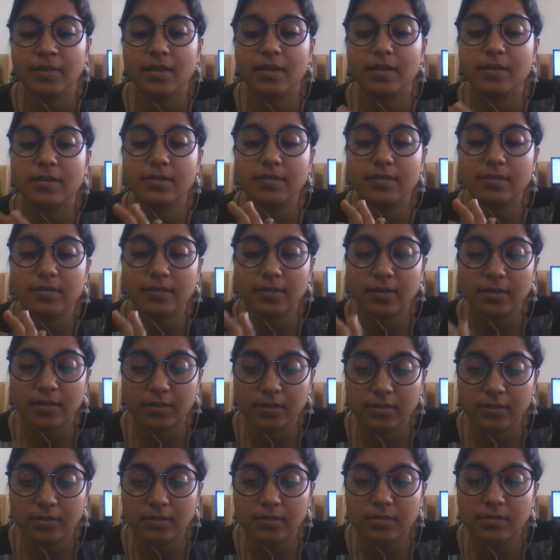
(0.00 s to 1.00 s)
It is
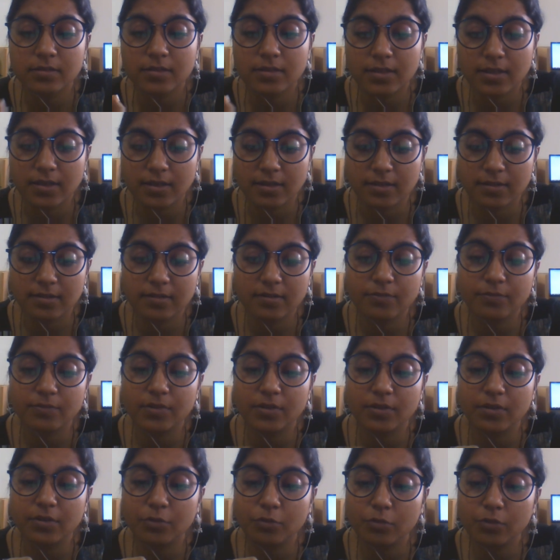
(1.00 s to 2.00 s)
thin, dense,
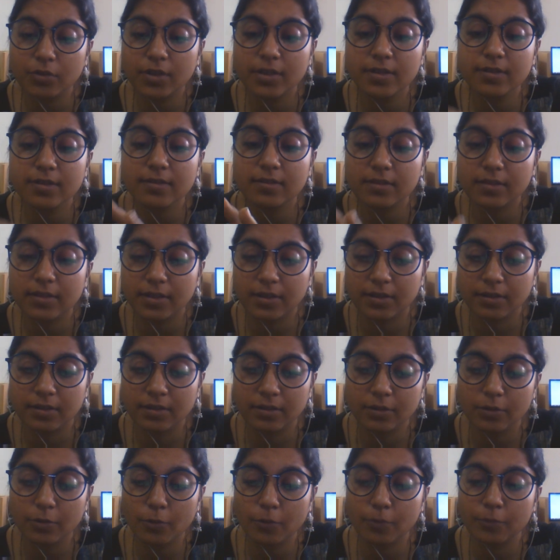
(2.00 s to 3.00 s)
vascularized
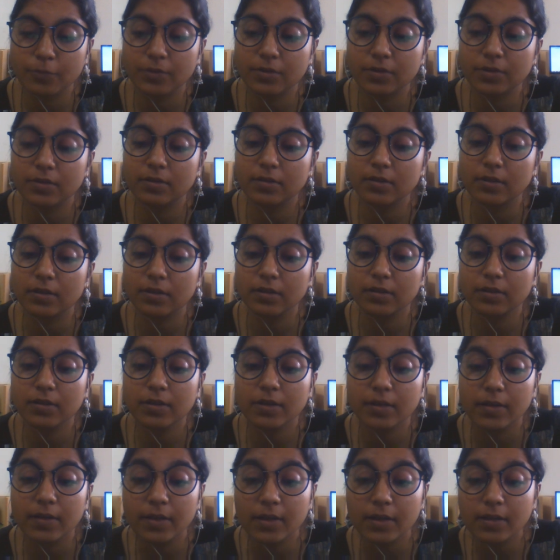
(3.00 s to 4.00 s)
layer of the
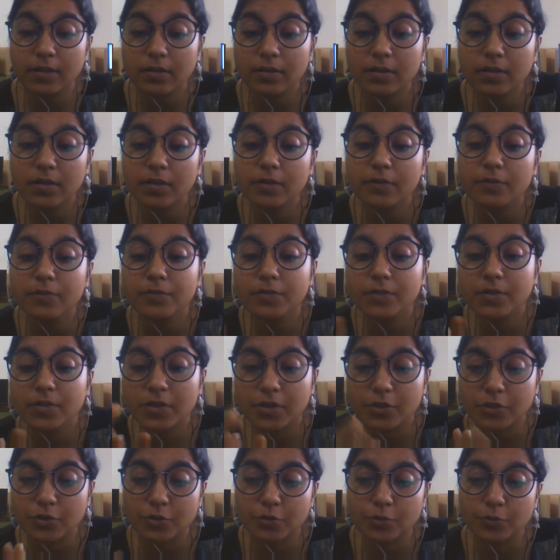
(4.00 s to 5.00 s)
connective
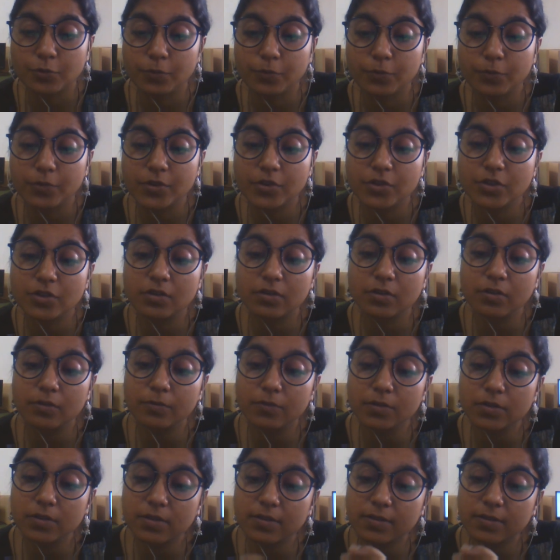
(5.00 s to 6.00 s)
tissue which
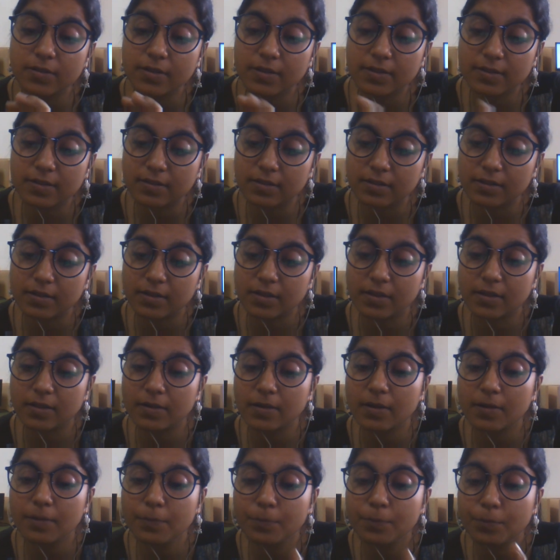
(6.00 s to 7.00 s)
covers the
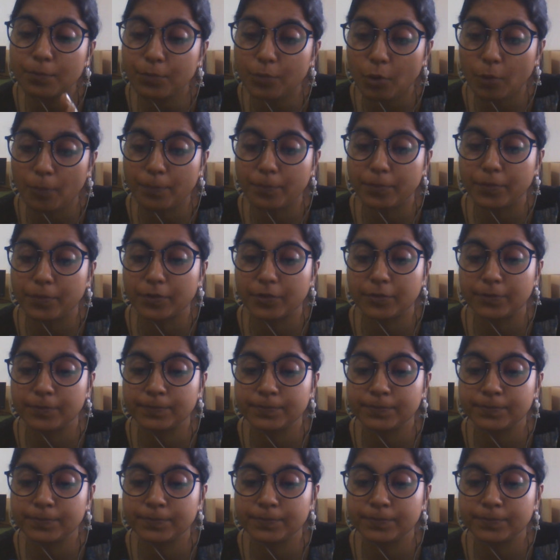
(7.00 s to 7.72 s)
sclera proper.